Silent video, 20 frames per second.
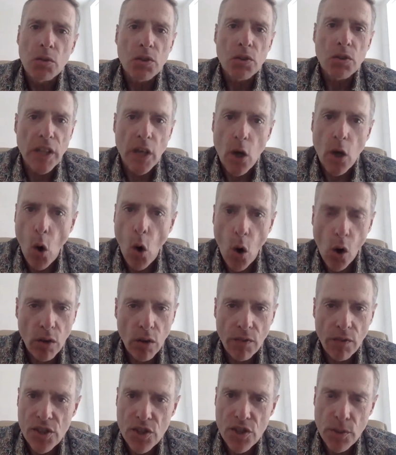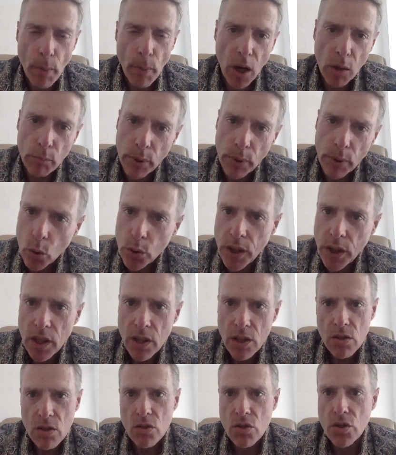take all of the smart
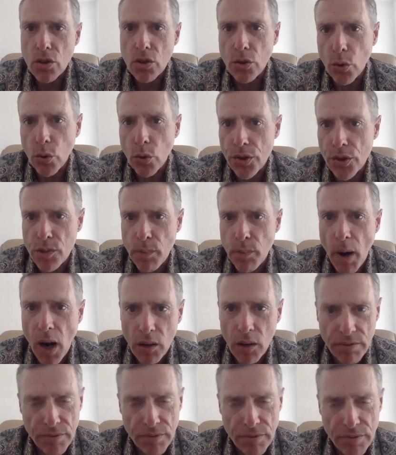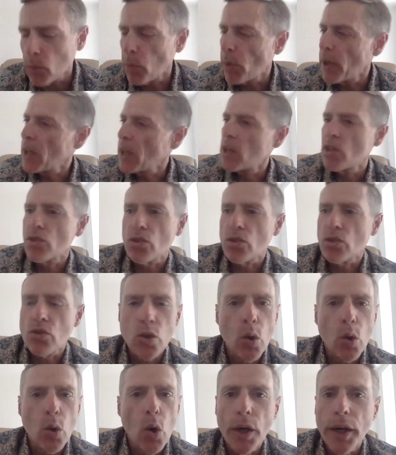buildings, you know, the smart freeways and
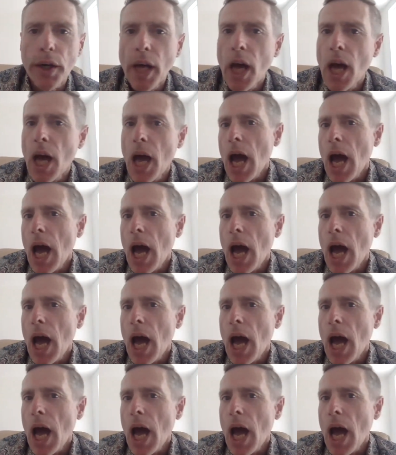so on,